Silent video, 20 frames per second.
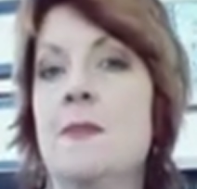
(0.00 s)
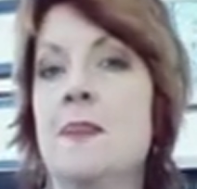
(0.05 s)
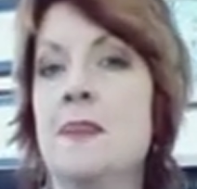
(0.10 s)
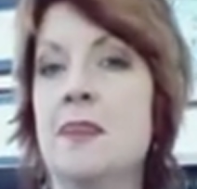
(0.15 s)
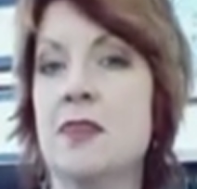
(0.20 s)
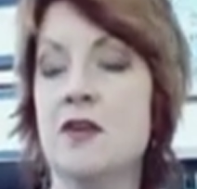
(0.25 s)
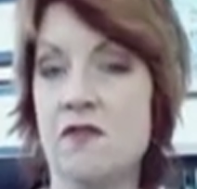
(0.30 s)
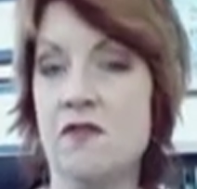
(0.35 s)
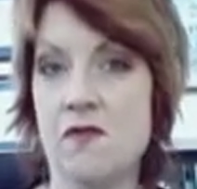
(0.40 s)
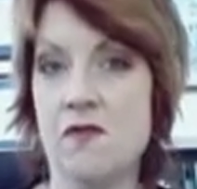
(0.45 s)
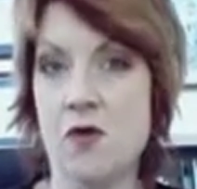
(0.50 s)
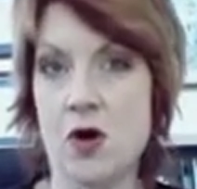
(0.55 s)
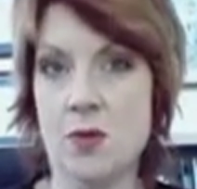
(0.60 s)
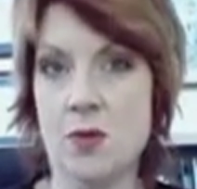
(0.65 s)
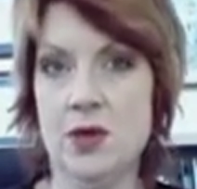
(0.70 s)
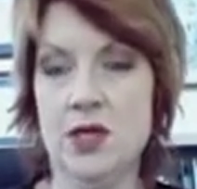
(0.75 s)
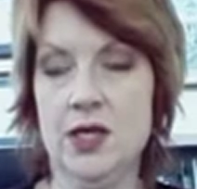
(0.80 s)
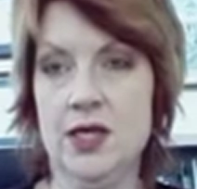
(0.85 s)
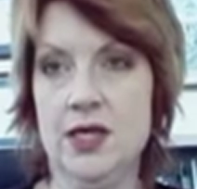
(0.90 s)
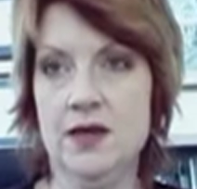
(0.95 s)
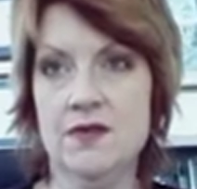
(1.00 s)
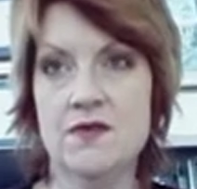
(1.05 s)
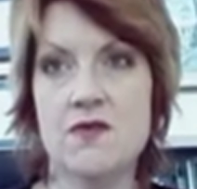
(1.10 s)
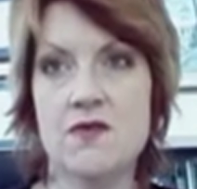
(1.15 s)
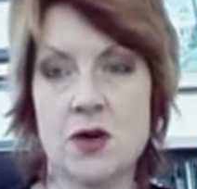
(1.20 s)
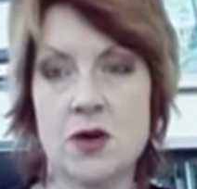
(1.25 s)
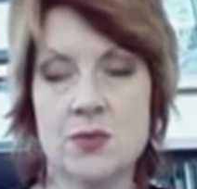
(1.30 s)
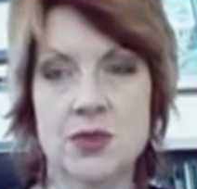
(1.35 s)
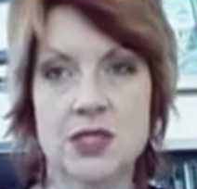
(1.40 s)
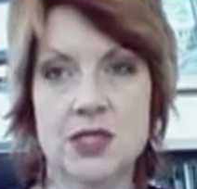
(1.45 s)
the formal and
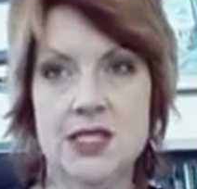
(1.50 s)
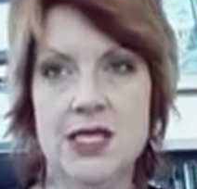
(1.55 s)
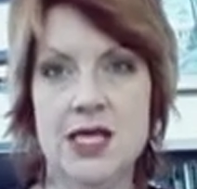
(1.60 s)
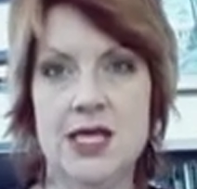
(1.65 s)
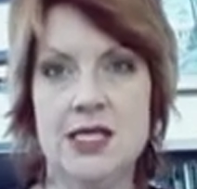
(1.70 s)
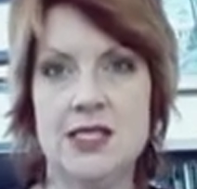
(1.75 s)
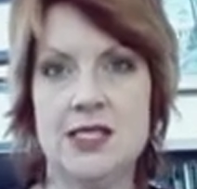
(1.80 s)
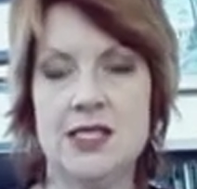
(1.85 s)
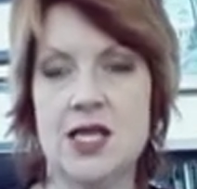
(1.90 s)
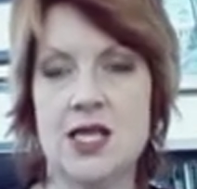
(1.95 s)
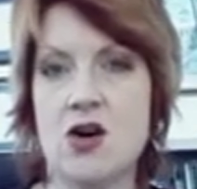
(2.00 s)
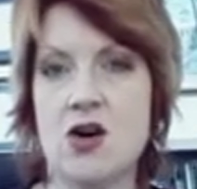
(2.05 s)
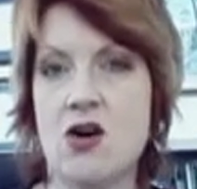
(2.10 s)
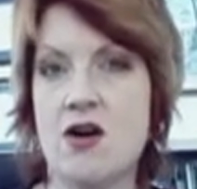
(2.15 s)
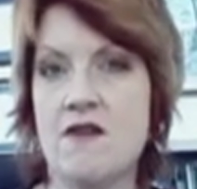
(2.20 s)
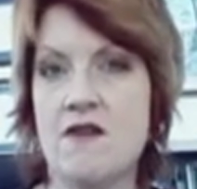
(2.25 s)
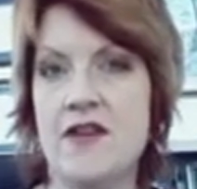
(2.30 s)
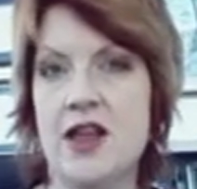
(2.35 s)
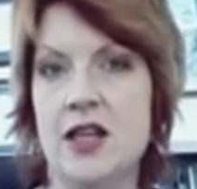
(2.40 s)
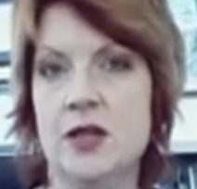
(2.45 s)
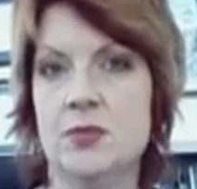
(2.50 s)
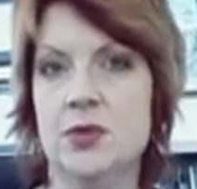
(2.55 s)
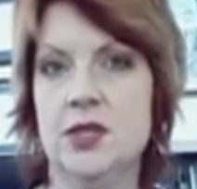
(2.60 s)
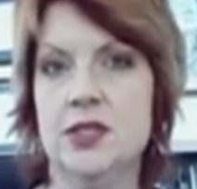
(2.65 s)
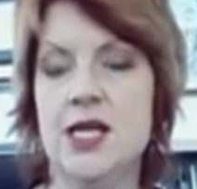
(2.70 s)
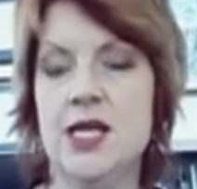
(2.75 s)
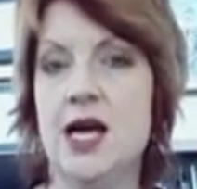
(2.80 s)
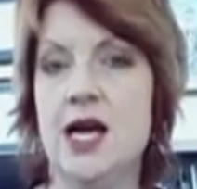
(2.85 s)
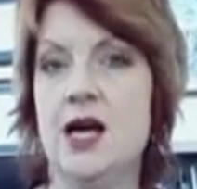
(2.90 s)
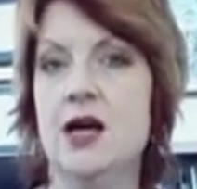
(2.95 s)
informal tests that are available
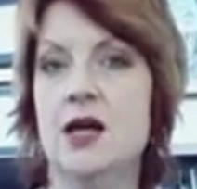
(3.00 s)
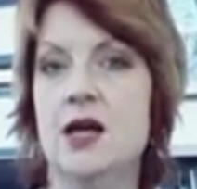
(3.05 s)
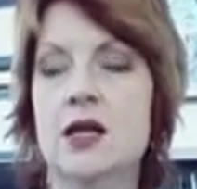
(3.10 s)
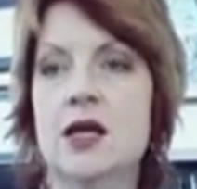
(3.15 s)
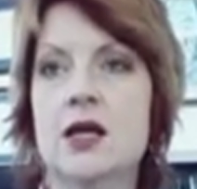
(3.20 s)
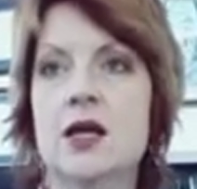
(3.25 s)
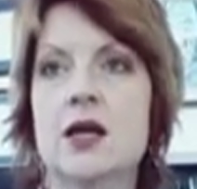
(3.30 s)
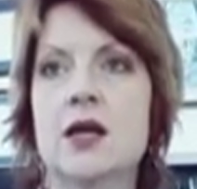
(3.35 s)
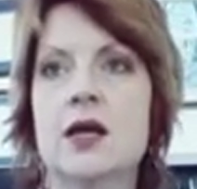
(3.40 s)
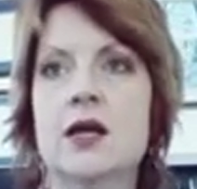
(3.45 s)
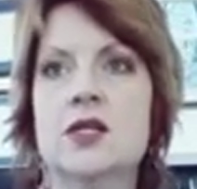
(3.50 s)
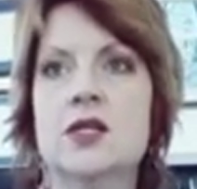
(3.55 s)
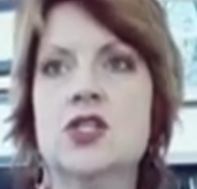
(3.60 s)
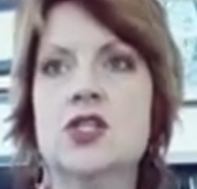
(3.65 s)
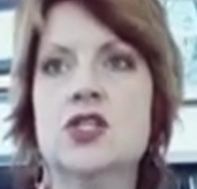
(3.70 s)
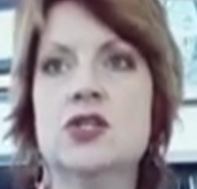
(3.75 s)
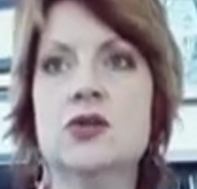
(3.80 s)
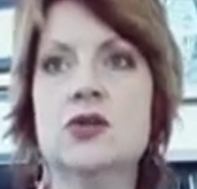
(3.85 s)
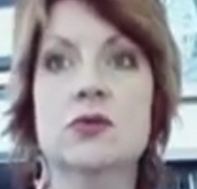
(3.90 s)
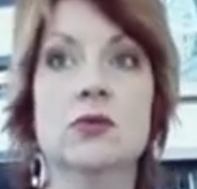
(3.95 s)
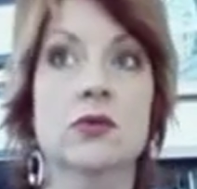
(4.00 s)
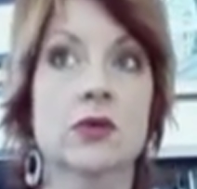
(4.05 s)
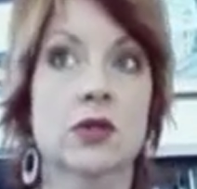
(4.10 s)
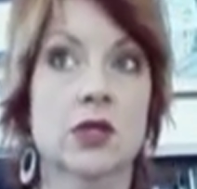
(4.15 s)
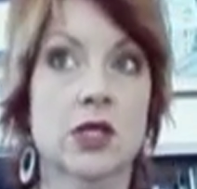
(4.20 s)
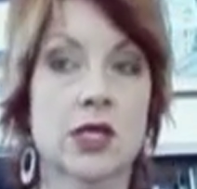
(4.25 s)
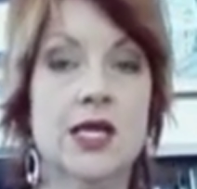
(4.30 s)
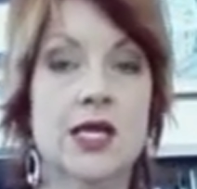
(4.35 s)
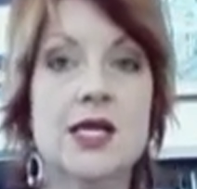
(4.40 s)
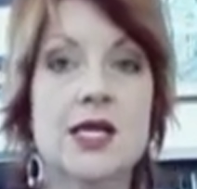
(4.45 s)
now to
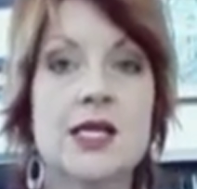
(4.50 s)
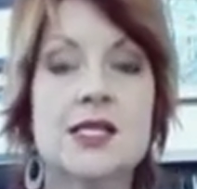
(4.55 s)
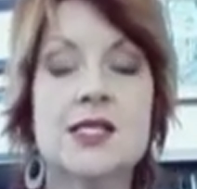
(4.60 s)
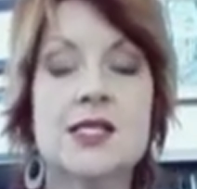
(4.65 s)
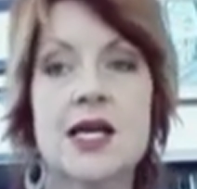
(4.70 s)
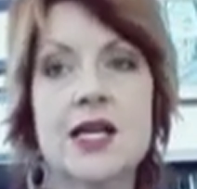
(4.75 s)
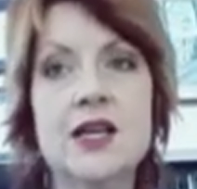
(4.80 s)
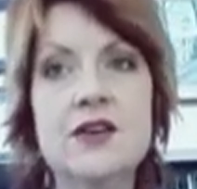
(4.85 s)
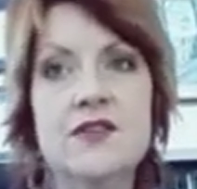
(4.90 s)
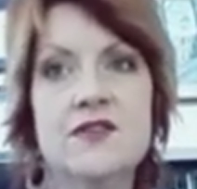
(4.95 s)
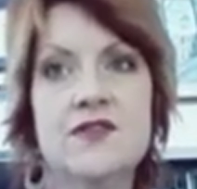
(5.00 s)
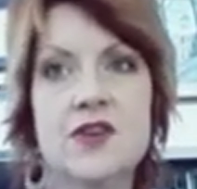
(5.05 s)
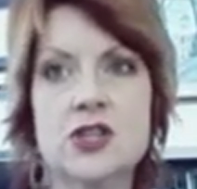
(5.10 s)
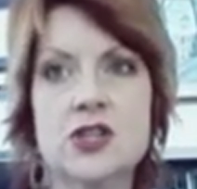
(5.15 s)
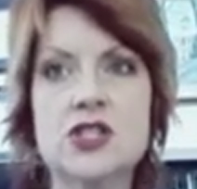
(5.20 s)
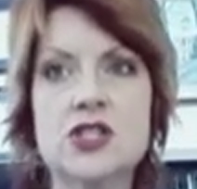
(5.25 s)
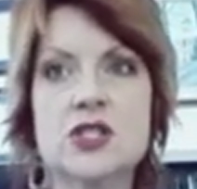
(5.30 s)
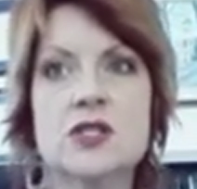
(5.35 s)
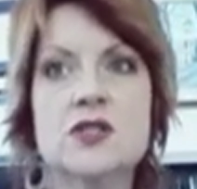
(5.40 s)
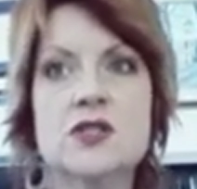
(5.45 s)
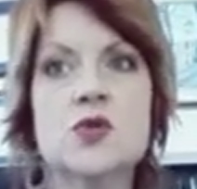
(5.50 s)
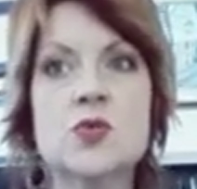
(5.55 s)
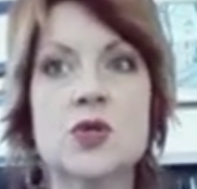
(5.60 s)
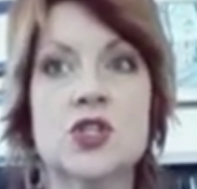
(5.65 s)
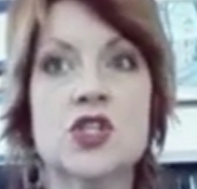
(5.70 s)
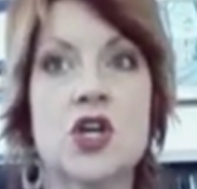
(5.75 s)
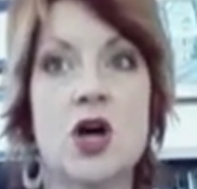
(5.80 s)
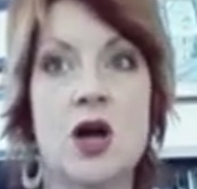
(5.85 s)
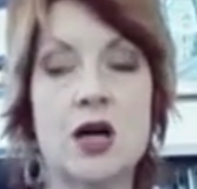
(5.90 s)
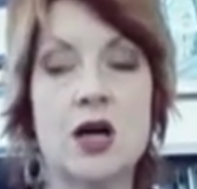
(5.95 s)
look at executive functions. We'll
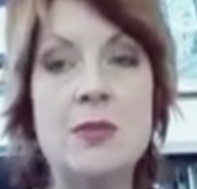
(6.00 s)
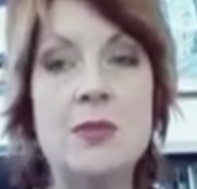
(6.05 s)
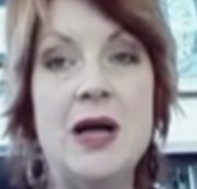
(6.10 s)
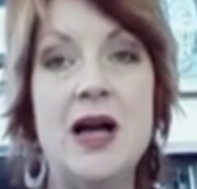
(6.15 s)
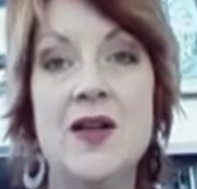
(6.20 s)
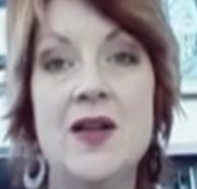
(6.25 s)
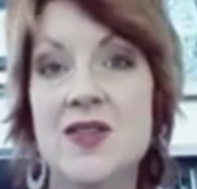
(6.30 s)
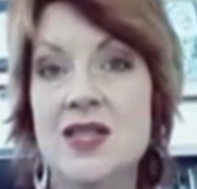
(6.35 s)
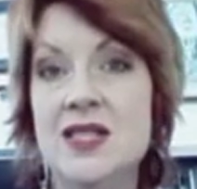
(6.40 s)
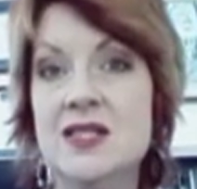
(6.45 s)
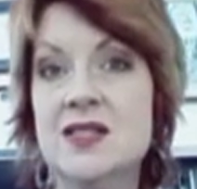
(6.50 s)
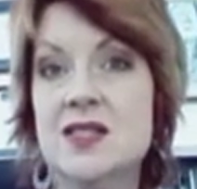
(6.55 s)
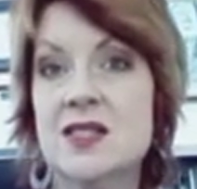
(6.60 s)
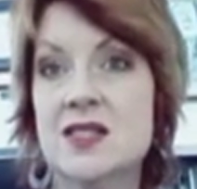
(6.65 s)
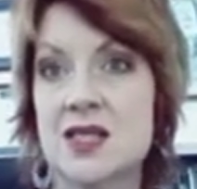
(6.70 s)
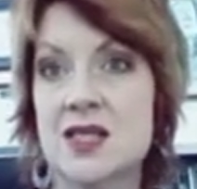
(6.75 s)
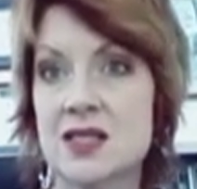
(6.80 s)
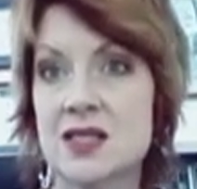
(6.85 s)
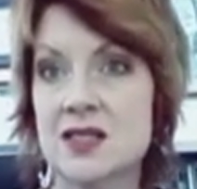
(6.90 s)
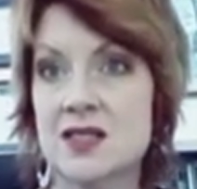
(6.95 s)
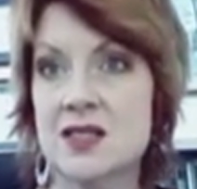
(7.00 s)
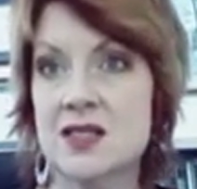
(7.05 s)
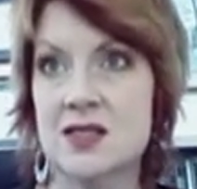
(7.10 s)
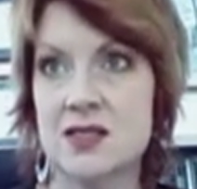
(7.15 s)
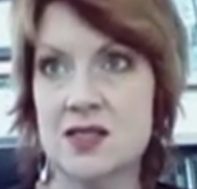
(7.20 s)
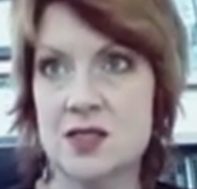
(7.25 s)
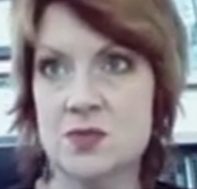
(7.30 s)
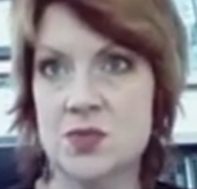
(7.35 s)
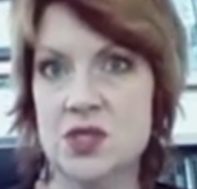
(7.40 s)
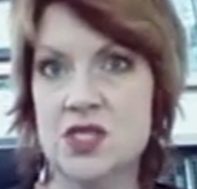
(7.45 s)
talk about these 6
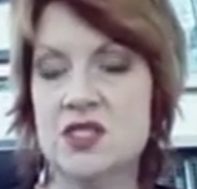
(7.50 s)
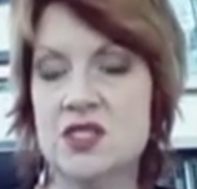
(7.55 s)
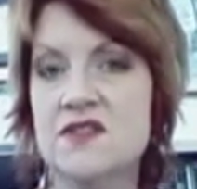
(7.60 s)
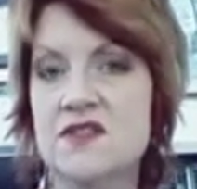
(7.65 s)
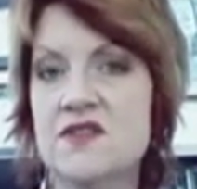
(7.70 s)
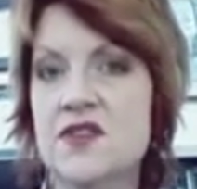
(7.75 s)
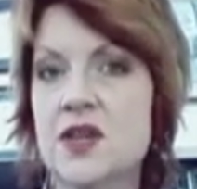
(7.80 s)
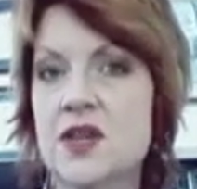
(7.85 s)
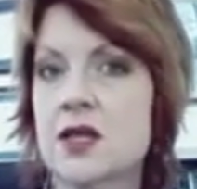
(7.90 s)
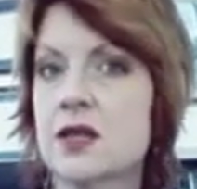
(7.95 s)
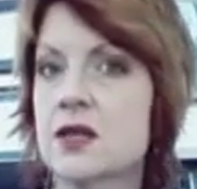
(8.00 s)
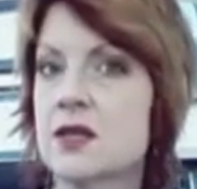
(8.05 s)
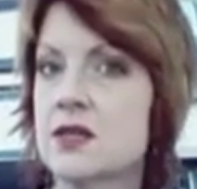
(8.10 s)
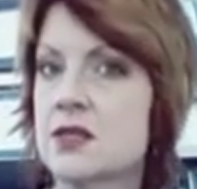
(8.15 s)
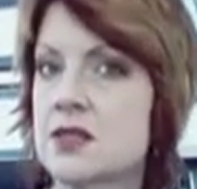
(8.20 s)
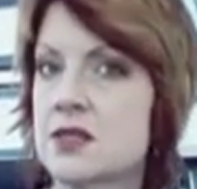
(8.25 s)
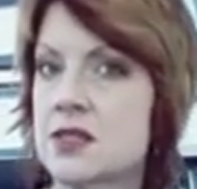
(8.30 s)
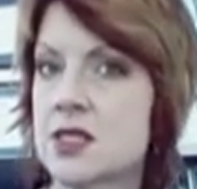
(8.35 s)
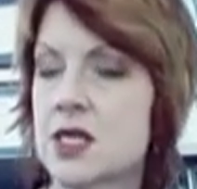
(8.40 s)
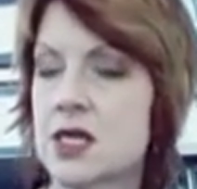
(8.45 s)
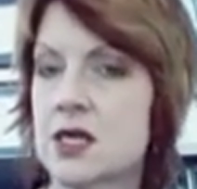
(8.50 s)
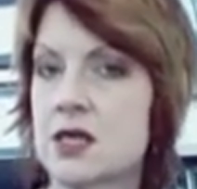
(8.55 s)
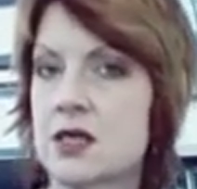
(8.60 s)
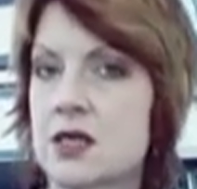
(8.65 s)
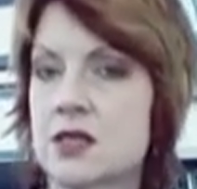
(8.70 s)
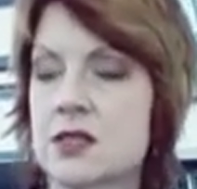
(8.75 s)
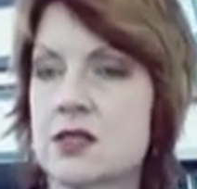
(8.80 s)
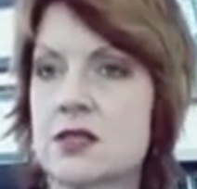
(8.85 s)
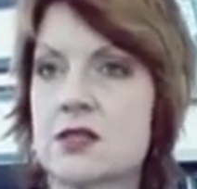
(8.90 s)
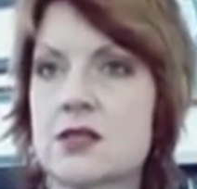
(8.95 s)
specific
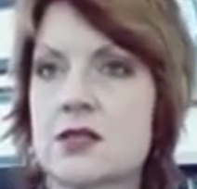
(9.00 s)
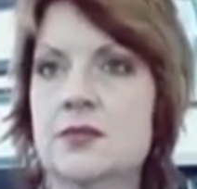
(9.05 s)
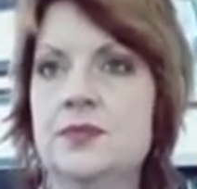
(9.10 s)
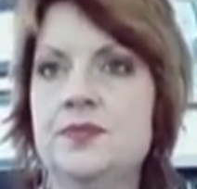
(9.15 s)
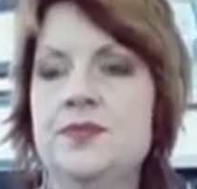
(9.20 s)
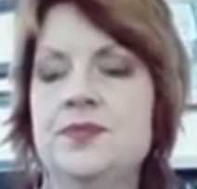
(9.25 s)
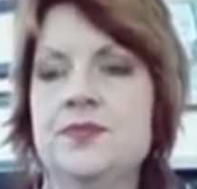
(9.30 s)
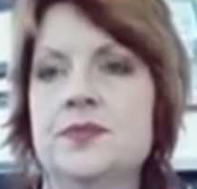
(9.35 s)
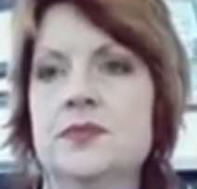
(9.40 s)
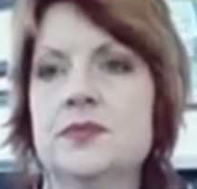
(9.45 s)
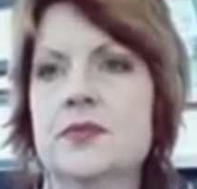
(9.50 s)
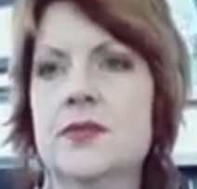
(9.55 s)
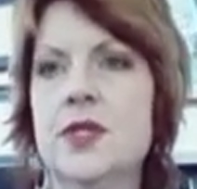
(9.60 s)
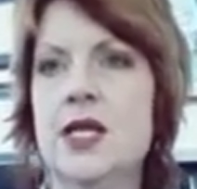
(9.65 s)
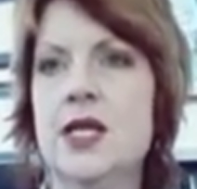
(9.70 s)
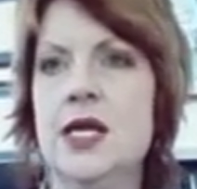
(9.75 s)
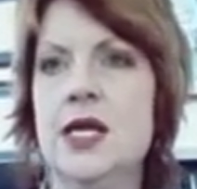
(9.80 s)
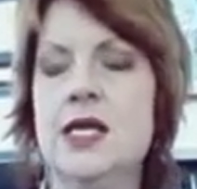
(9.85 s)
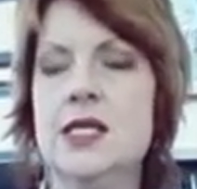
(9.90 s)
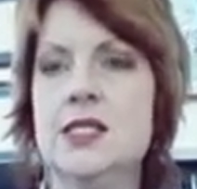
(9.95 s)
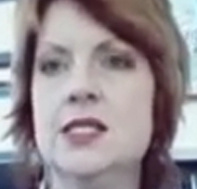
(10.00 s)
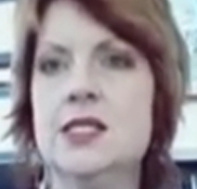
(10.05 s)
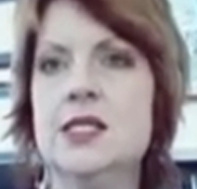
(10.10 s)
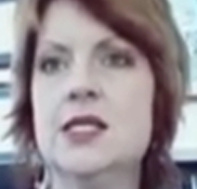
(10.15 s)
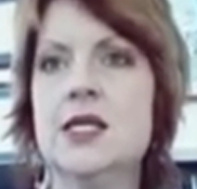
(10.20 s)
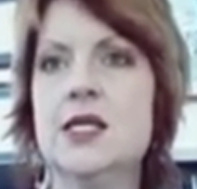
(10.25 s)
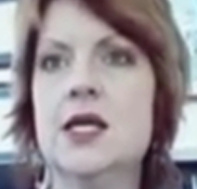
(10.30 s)
skills. And